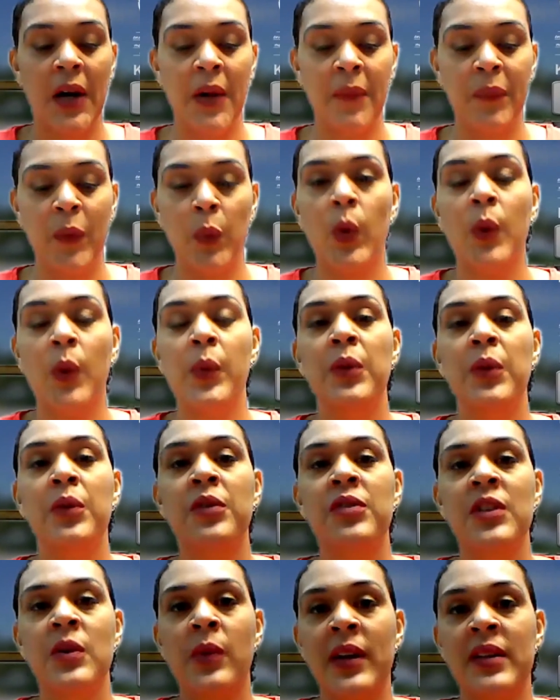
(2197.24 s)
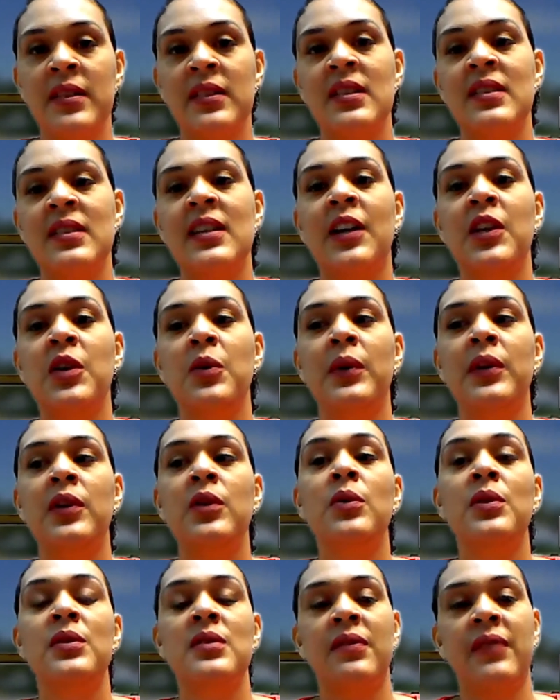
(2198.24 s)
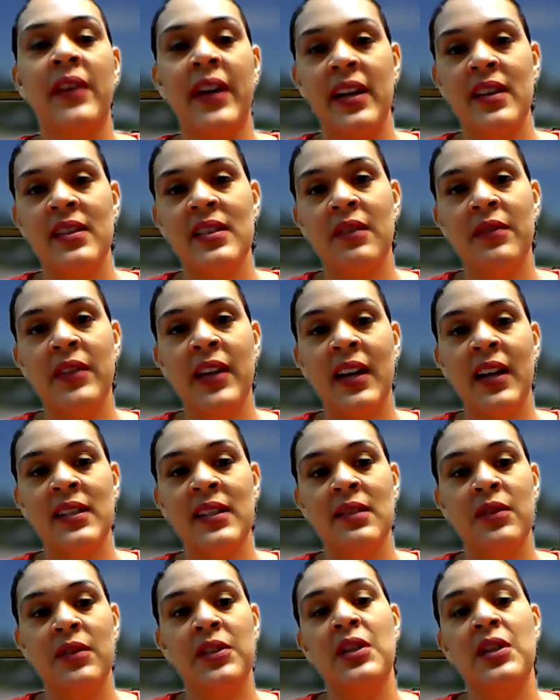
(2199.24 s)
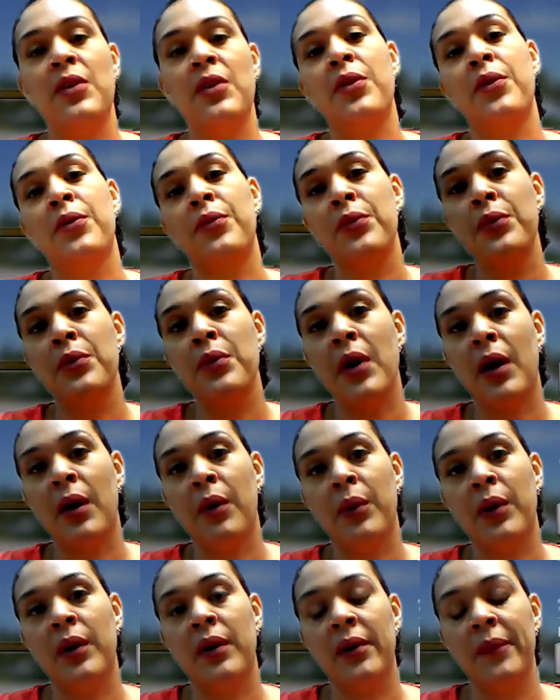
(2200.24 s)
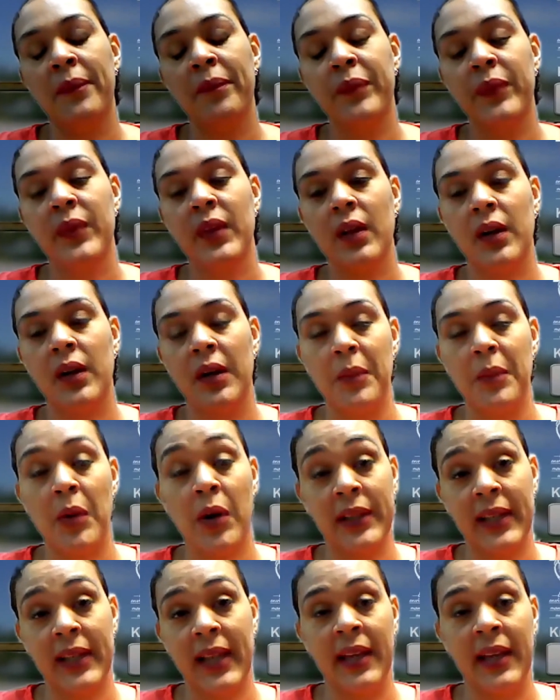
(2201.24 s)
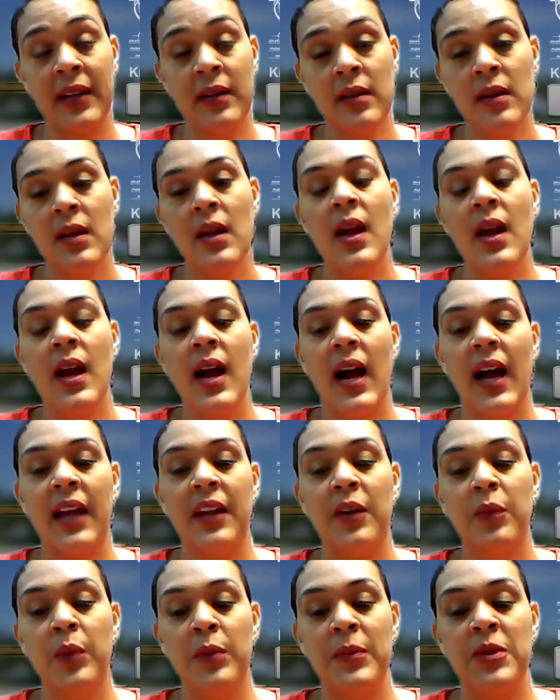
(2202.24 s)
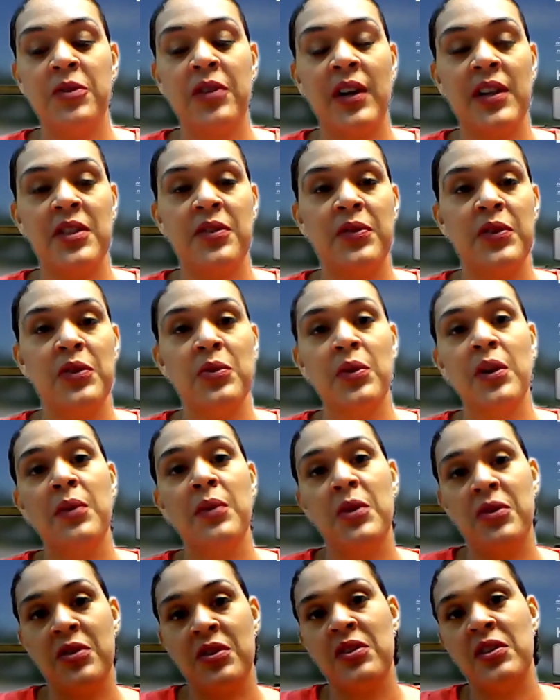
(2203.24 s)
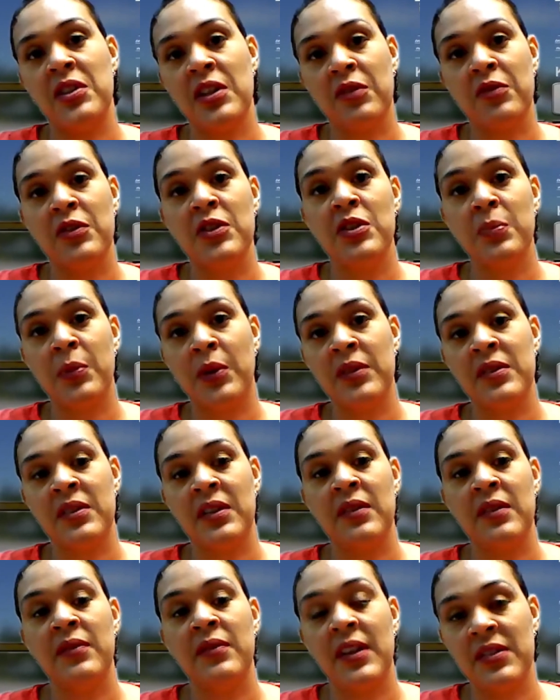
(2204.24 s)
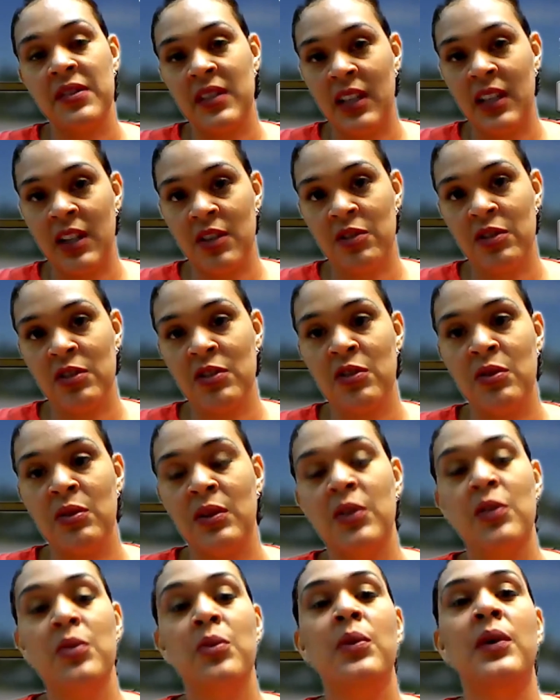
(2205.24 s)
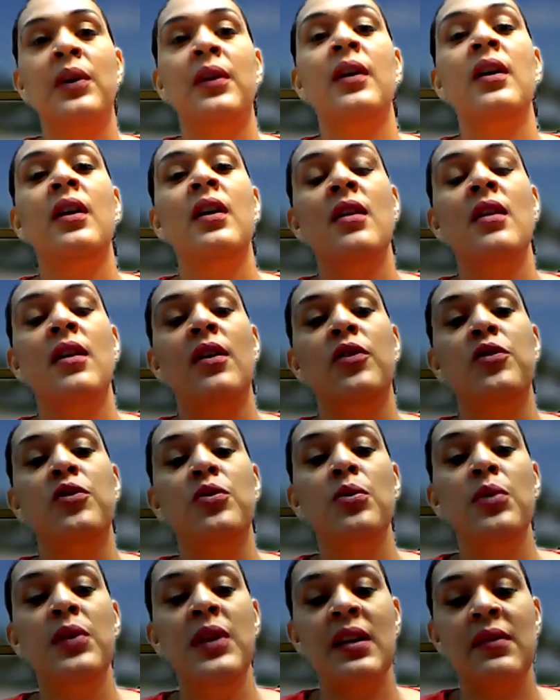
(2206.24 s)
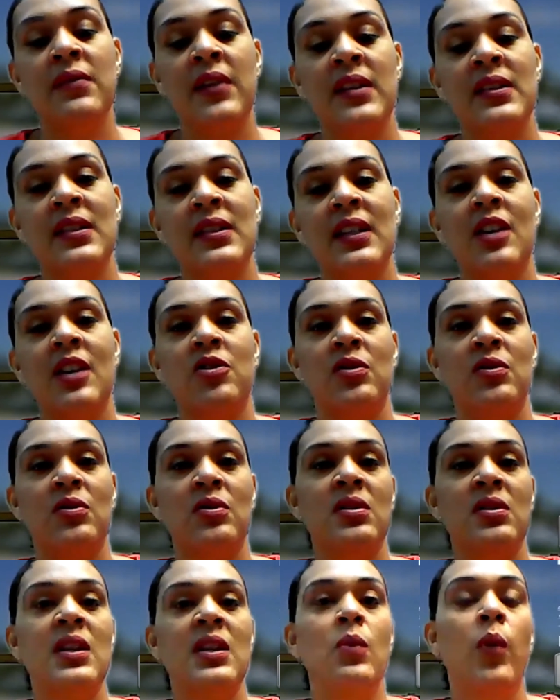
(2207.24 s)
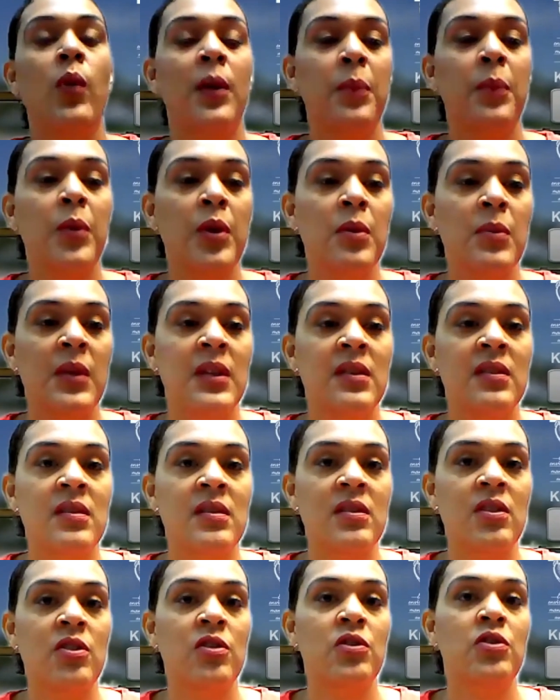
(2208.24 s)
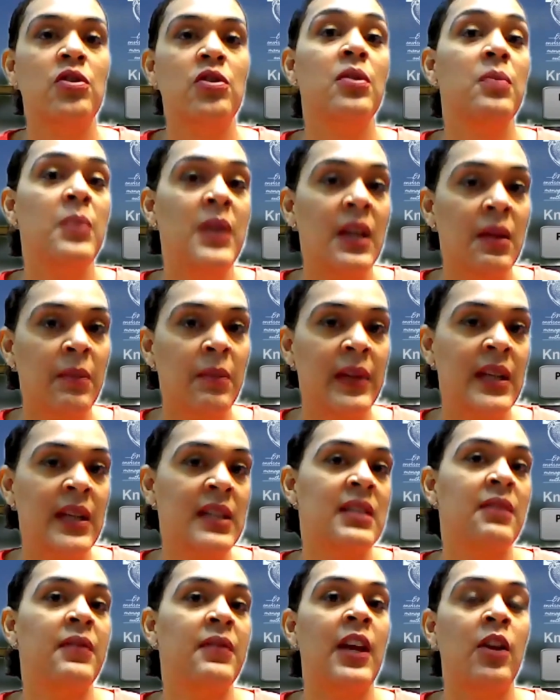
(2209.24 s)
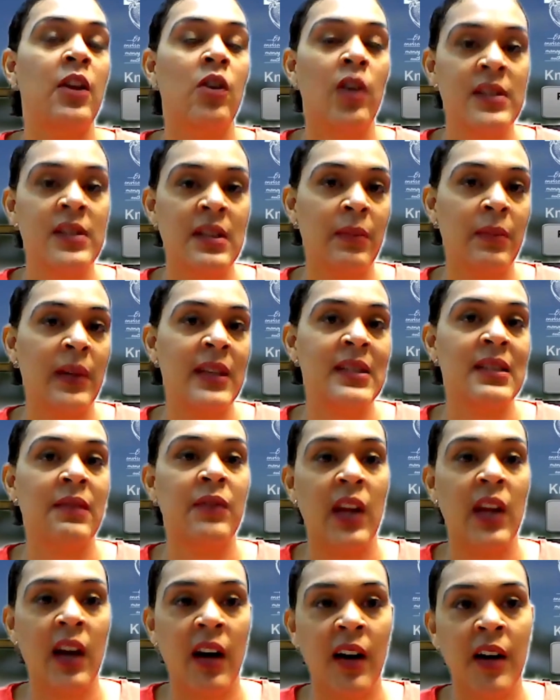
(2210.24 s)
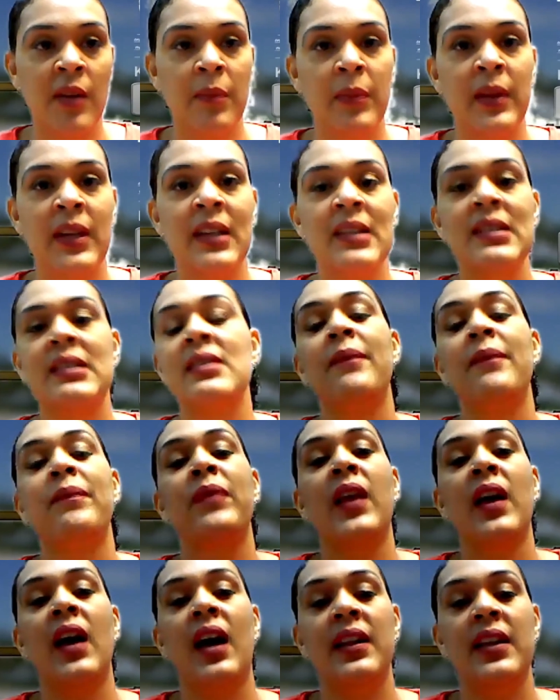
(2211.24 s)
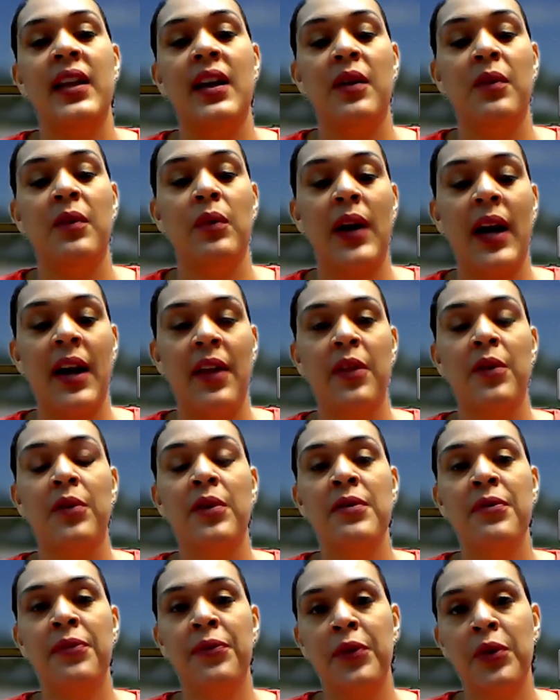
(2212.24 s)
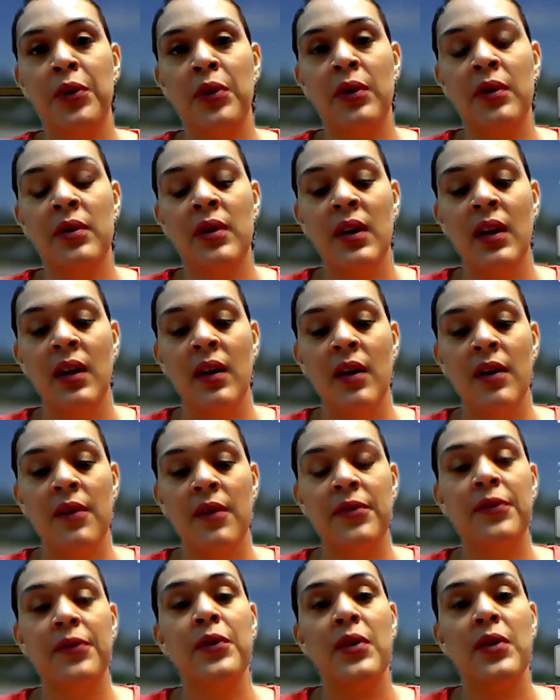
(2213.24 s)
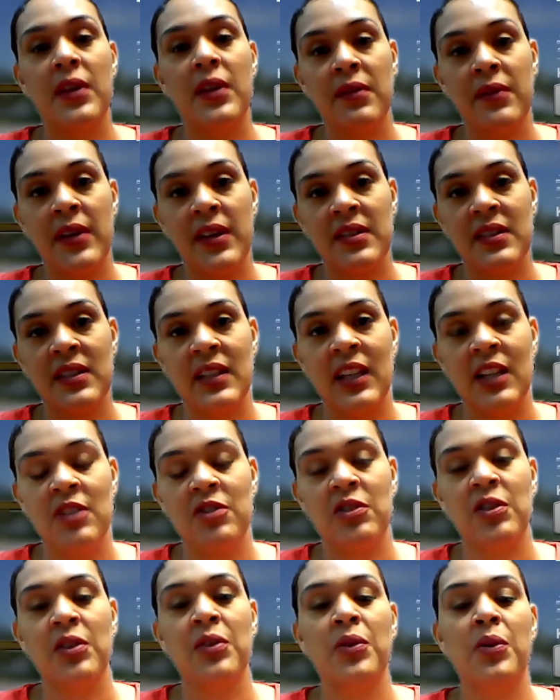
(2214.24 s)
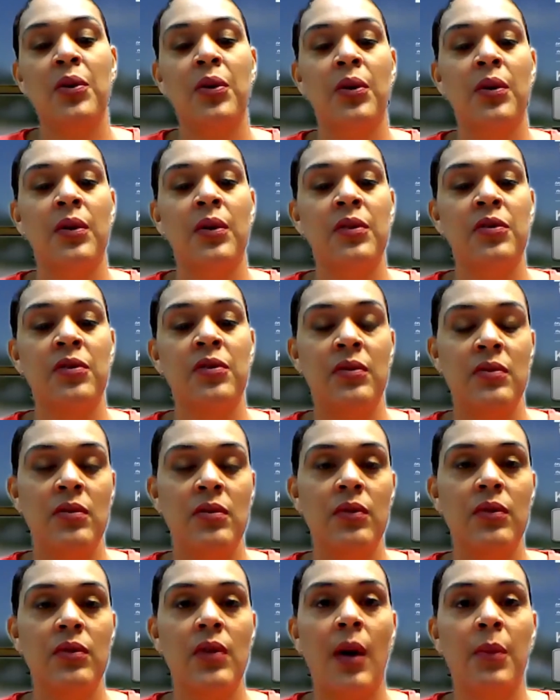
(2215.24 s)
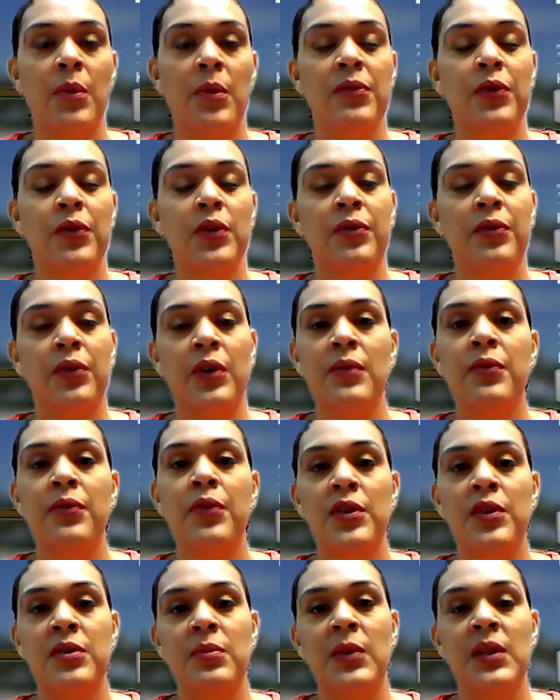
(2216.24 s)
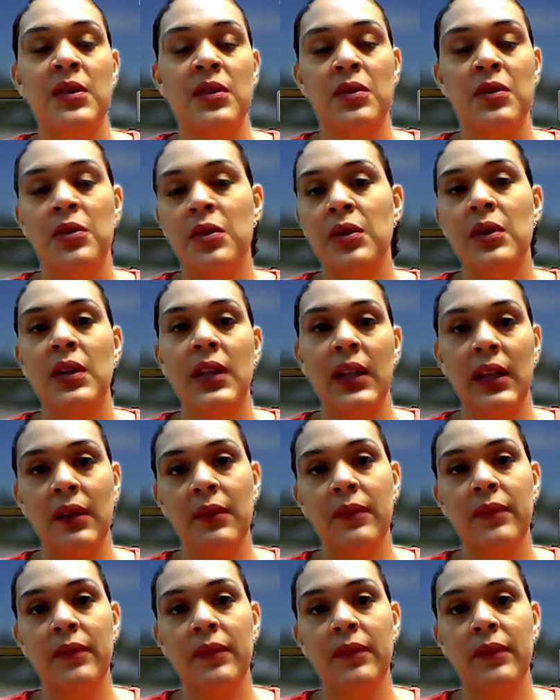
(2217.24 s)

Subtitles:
what we would request is that you would notify us of the activity through our hotline, and it would be transferred to our emergency and response and investigations unit, who would do the investigation to see what permits should be in place, if they're not in place, if they are in place, and then either refer for further investigation or refer for enforcement internally.